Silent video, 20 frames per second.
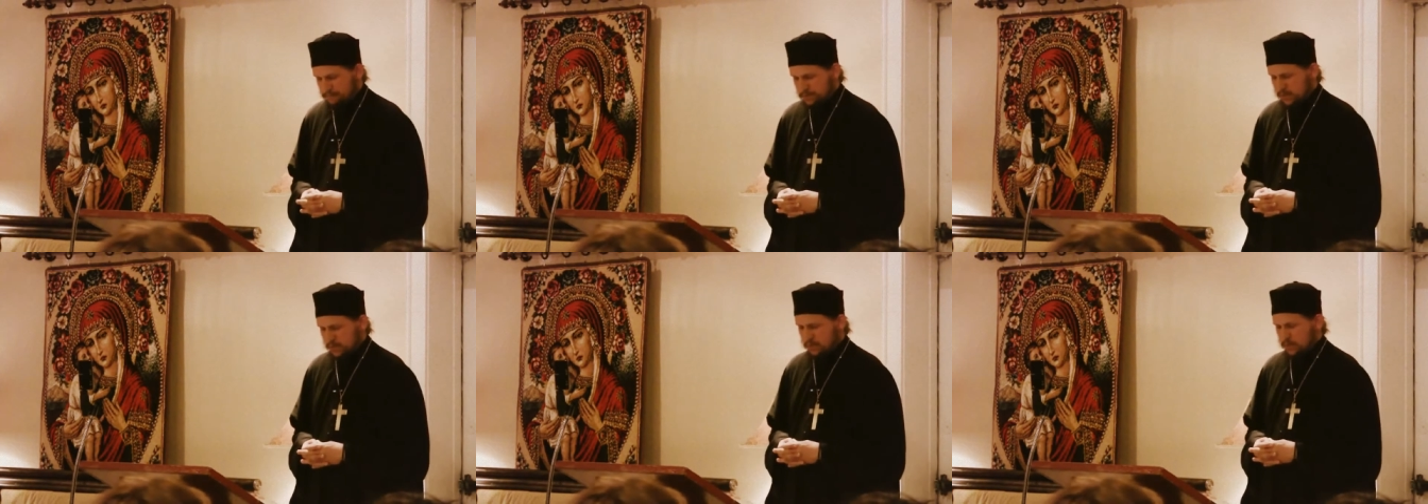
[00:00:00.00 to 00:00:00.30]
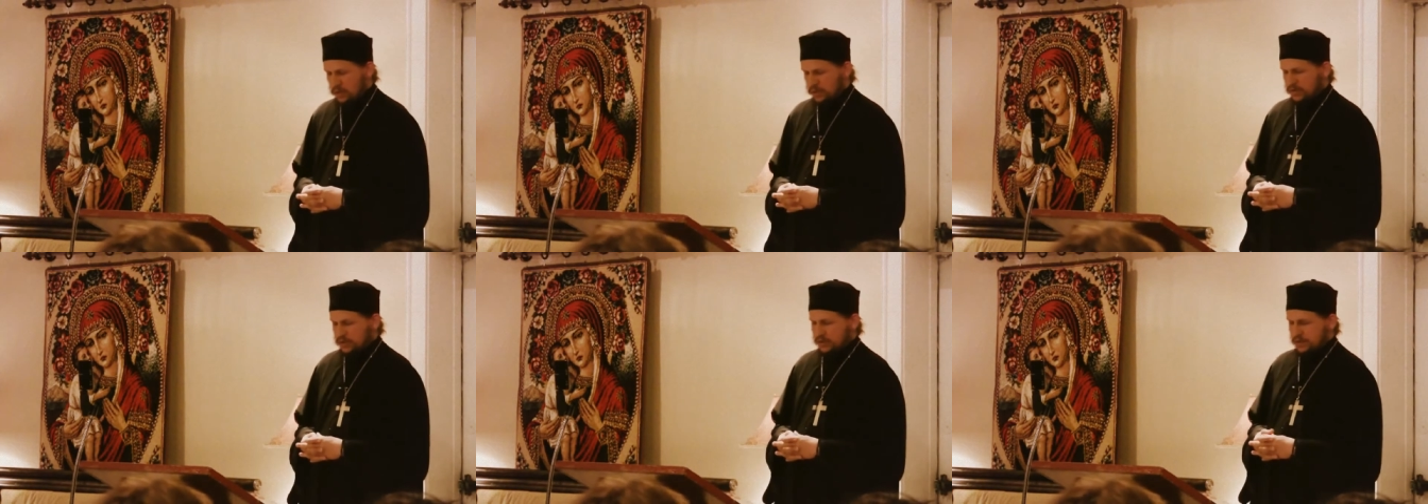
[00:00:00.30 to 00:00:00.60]

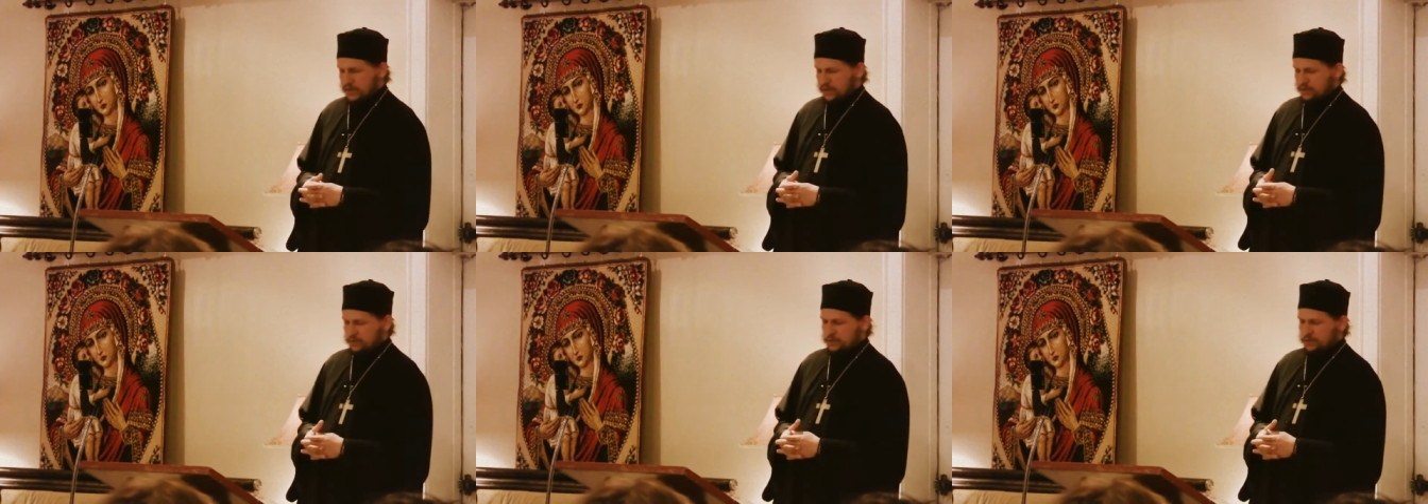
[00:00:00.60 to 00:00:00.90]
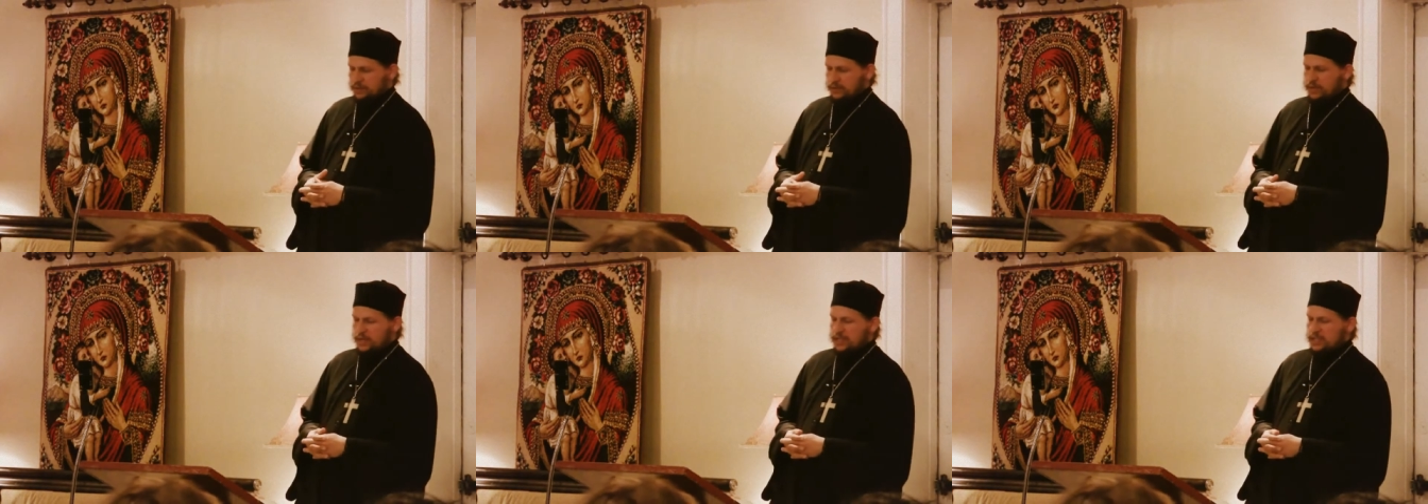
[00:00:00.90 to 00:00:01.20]
reported the
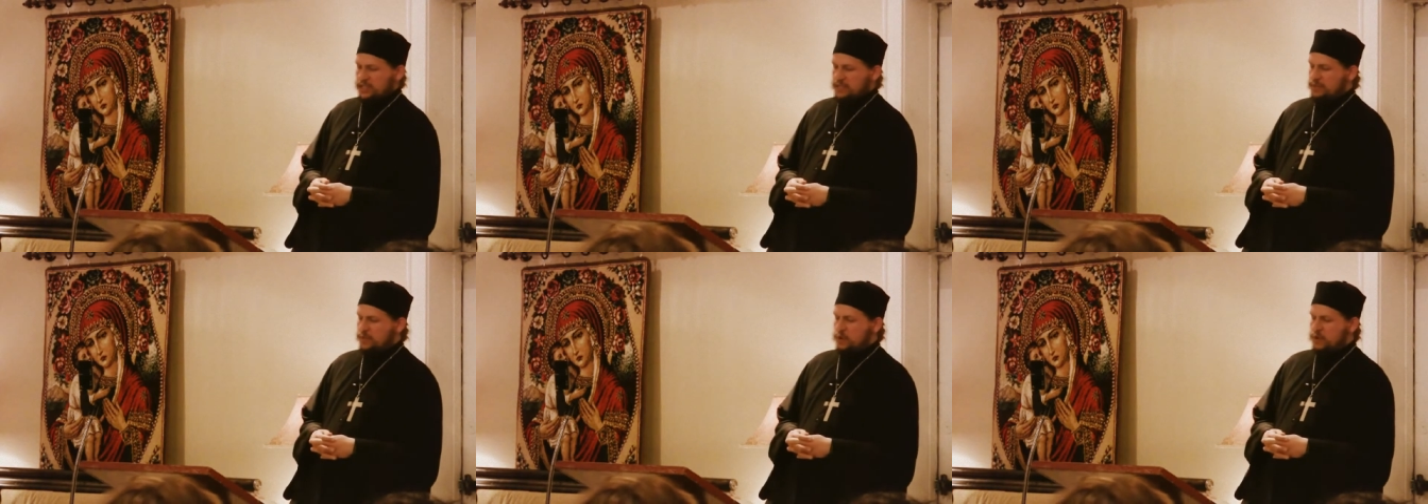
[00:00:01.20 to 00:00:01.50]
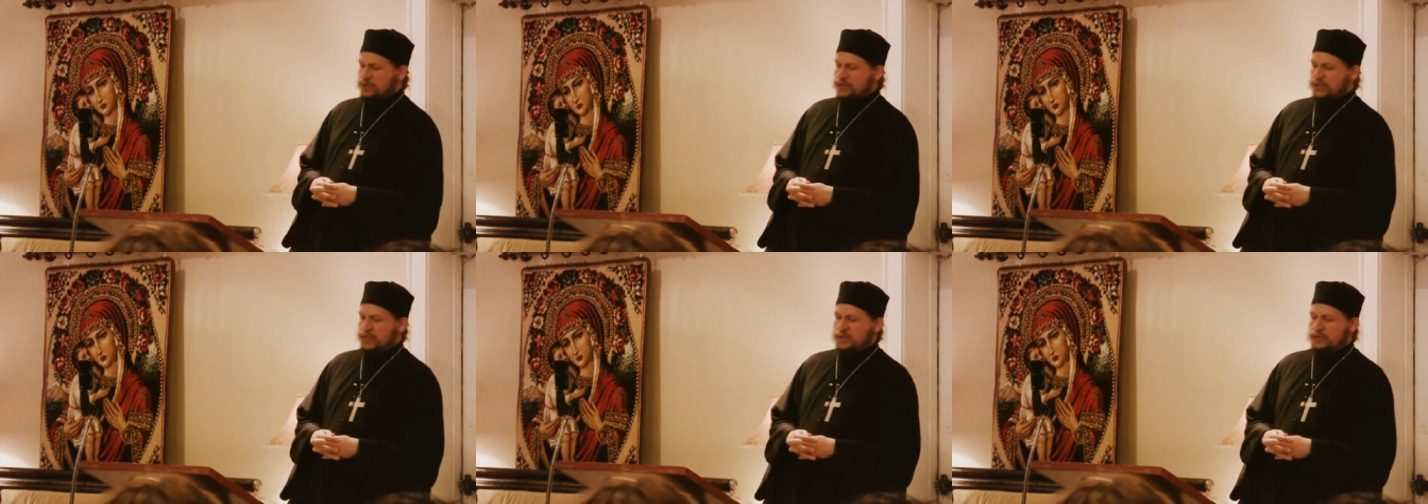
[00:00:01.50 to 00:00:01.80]
elder. The
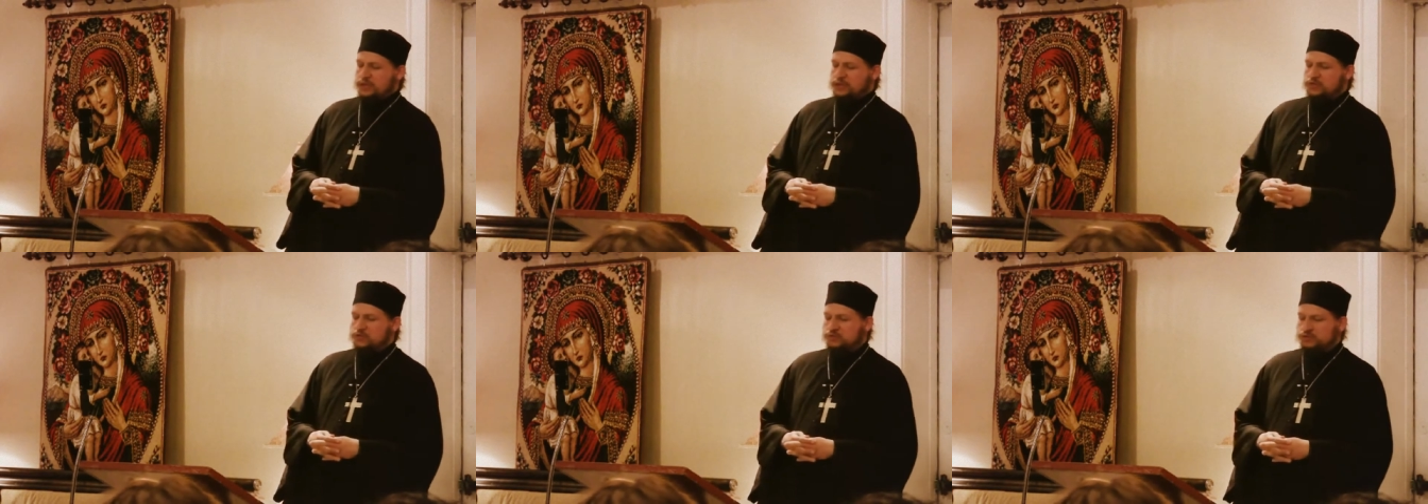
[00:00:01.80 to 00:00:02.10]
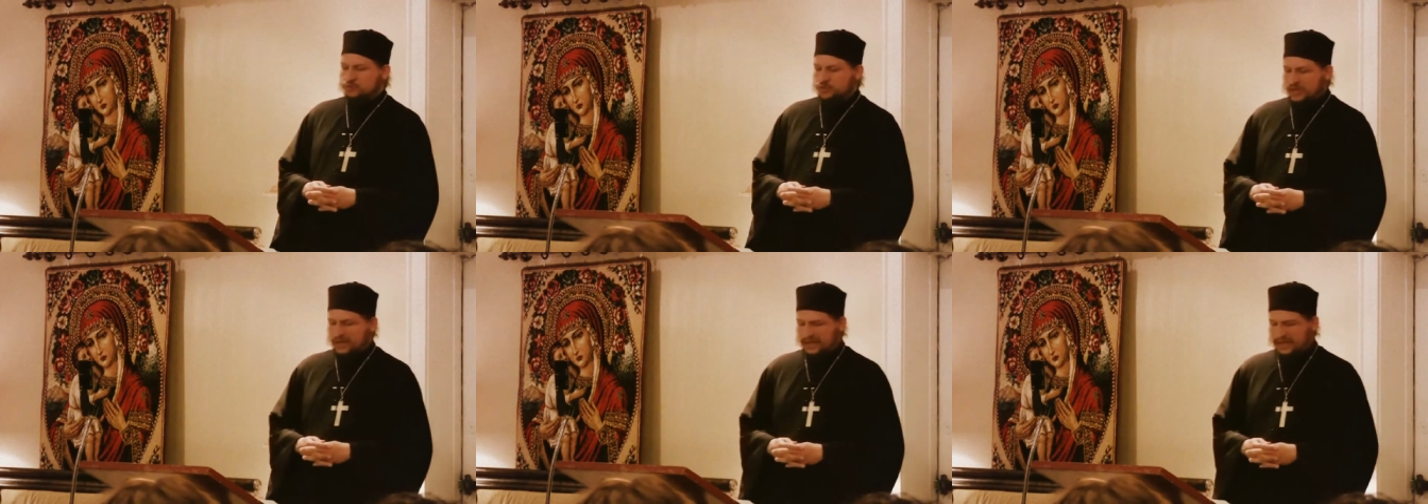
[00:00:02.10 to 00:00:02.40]
poor thing was
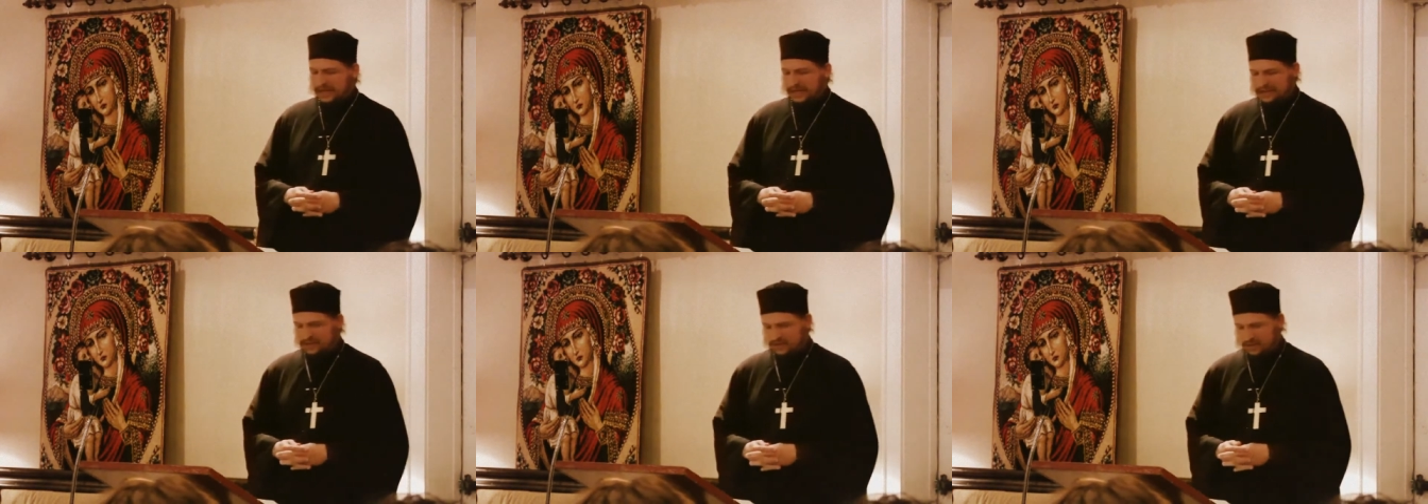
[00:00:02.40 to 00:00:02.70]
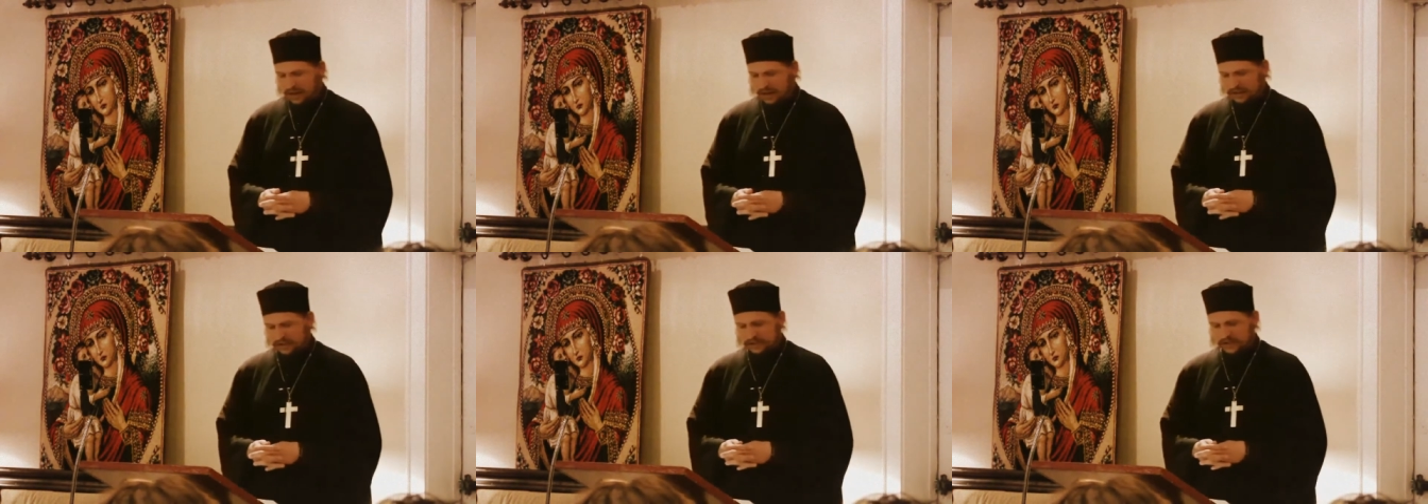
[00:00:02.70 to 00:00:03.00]
really
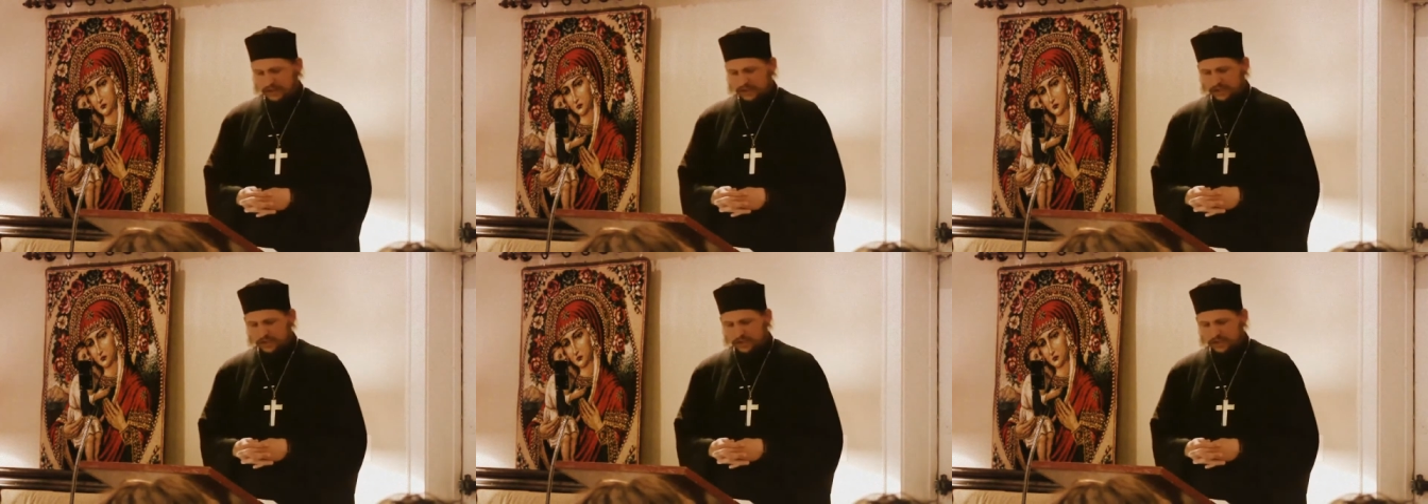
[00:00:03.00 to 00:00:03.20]
exhausted,